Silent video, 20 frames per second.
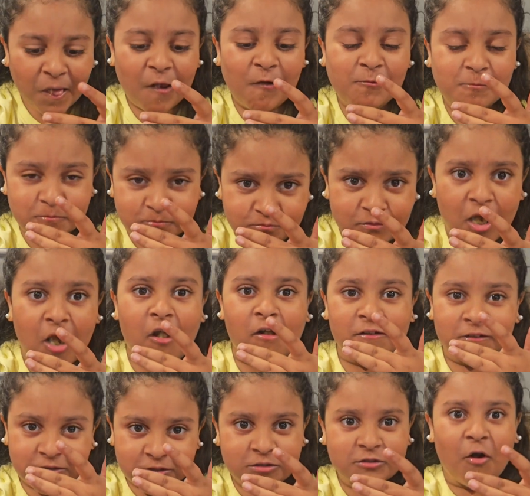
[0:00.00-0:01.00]

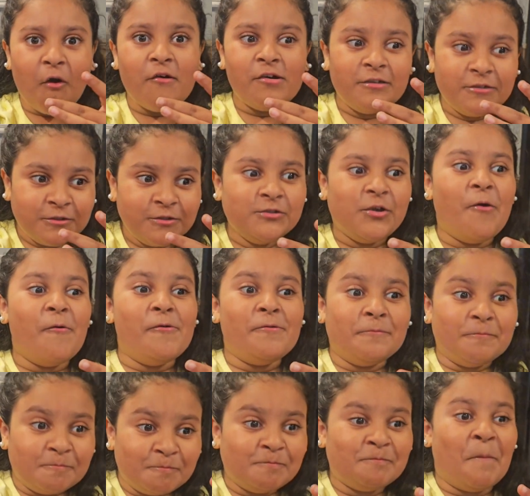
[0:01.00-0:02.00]
Mimi can't even speak.